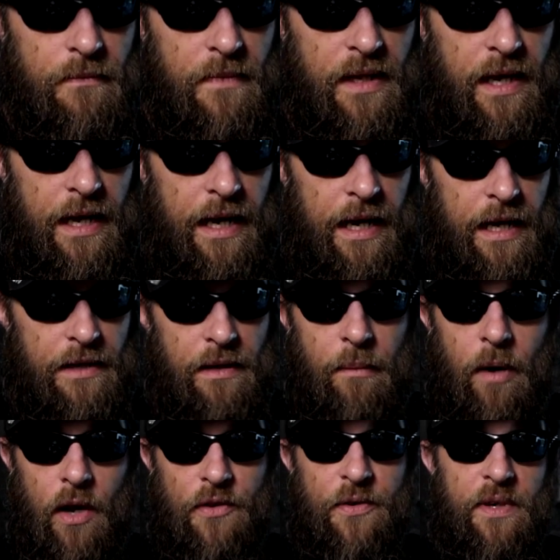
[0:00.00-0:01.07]
And I'm
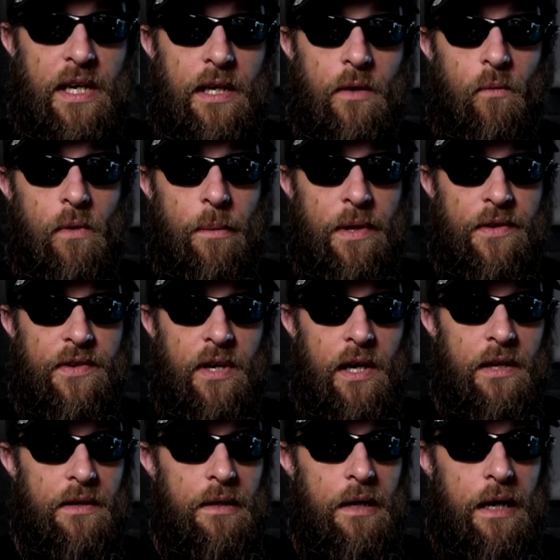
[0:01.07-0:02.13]
also getting women's
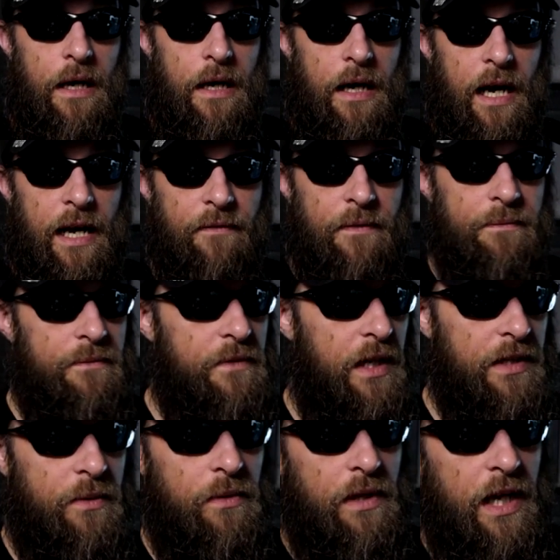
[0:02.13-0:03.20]
cut. I've
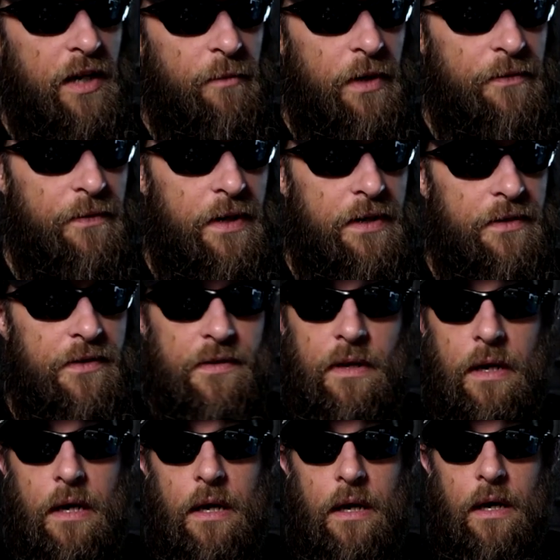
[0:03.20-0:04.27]
talked to a lot of my friends.
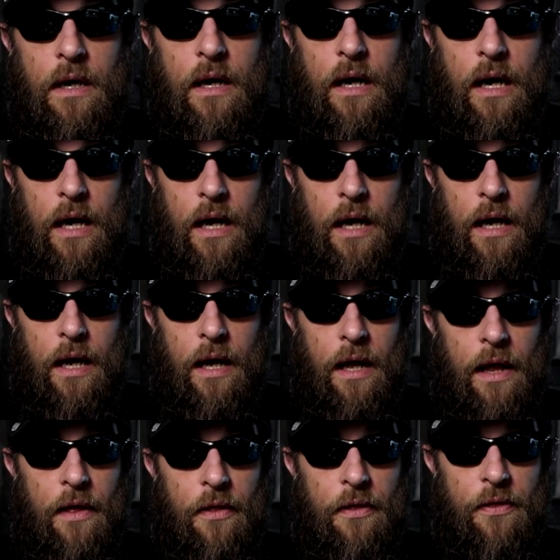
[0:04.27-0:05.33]

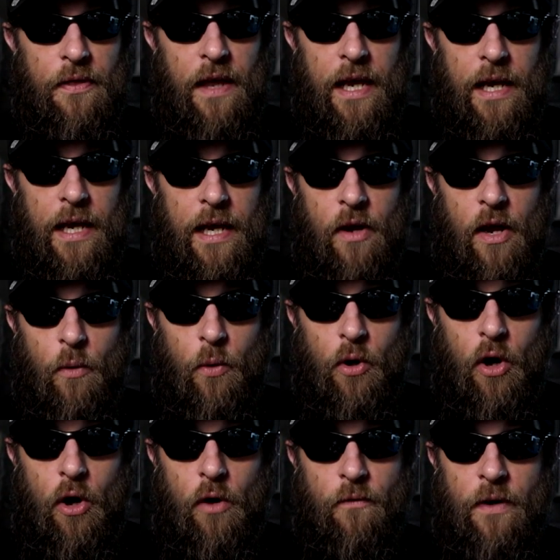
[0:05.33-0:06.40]
They were
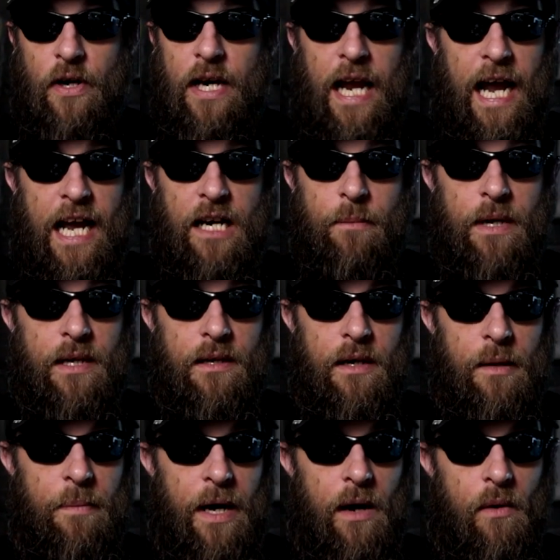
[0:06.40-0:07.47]
all very adamant
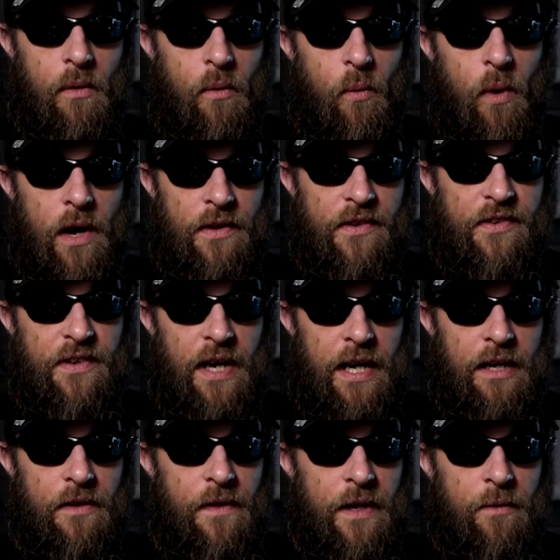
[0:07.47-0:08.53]
about what
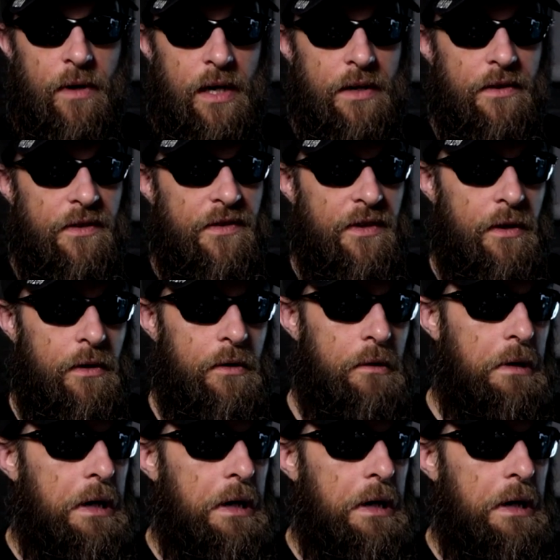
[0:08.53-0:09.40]
style they want, so